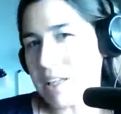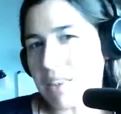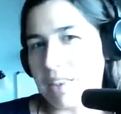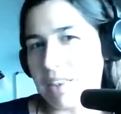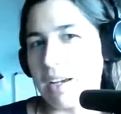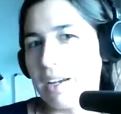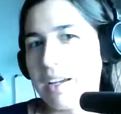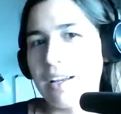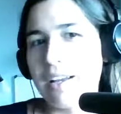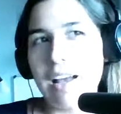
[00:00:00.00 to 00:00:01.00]
thing.
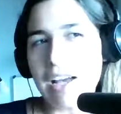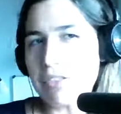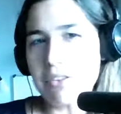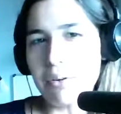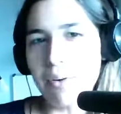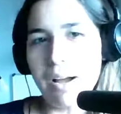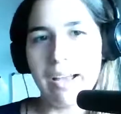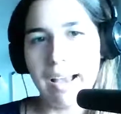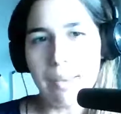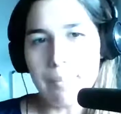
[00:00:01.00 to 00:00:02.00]
I don't know
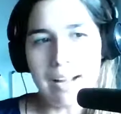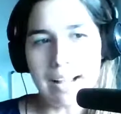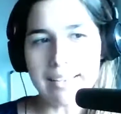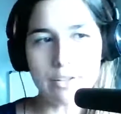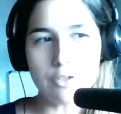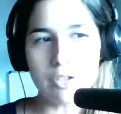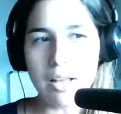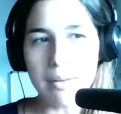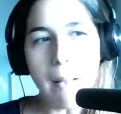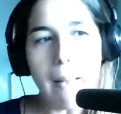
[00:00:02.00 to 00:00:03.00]
why. I mean, I think
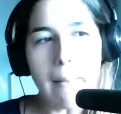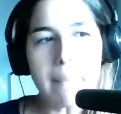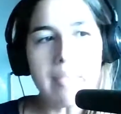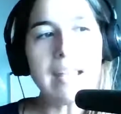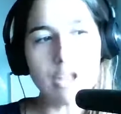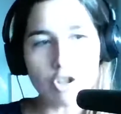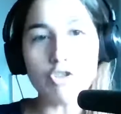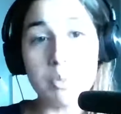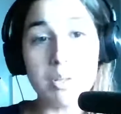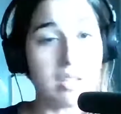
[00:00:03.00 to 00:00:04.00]
the
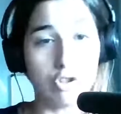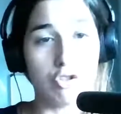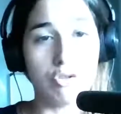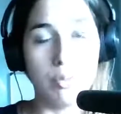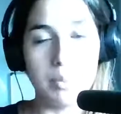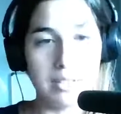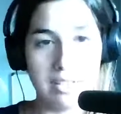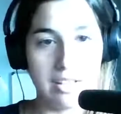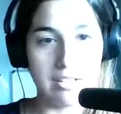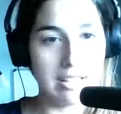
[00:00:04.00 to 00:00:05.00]
social media thing is true. I'm not
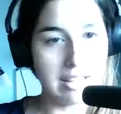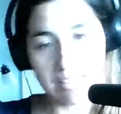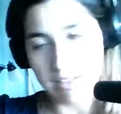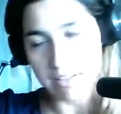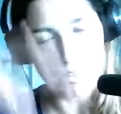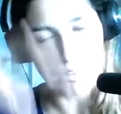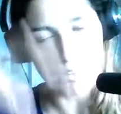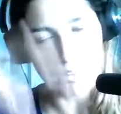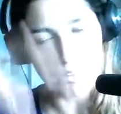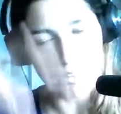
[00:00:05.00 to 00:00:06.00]
saying that's a
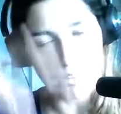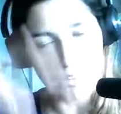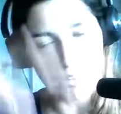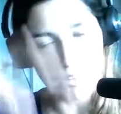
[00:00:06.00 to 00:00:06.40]
great.